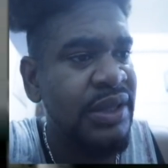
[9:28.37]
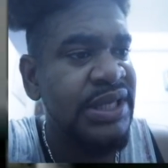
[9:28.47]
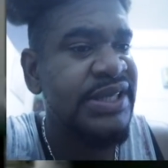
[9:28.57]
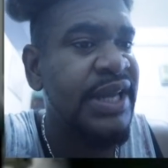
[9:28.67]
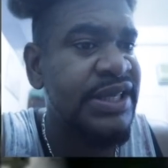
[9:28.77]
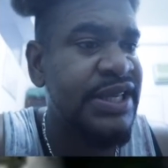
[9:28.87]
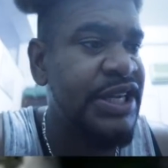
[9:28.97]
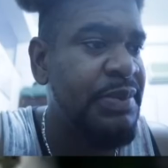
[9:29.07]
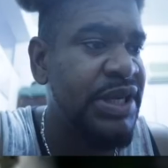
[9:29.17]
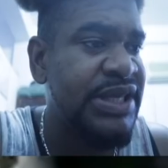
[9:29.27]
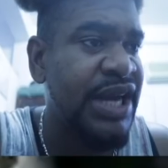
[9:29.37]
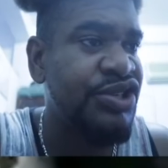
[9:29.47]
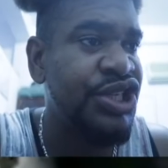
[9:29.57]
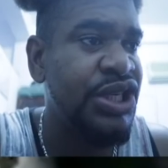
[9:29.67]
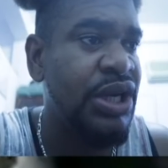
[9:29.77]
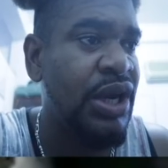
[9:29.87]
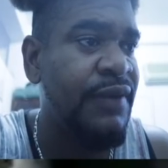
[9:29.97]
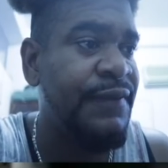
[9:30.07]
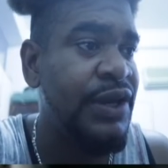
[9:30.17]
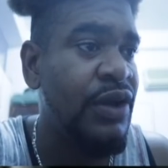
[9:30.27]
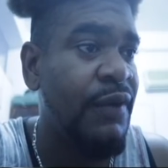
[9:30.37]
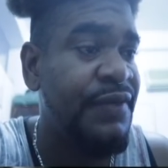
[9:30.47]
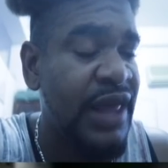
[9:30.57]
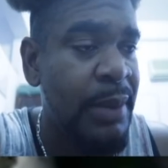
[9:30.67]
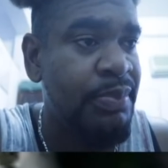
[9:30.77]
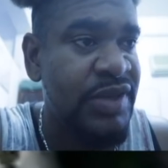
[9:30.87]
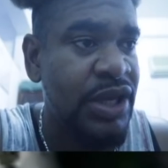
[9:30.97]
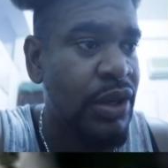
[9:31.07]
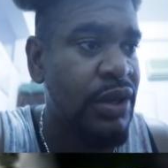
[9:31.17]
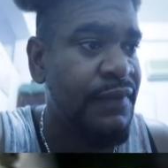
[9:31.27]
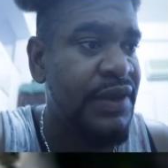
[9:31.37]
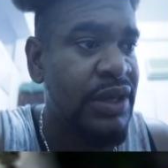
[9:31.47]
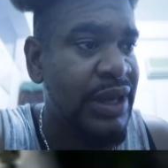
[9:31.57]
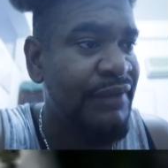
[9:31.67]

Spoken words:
This next clip is actually a video of them taking out the vehicle.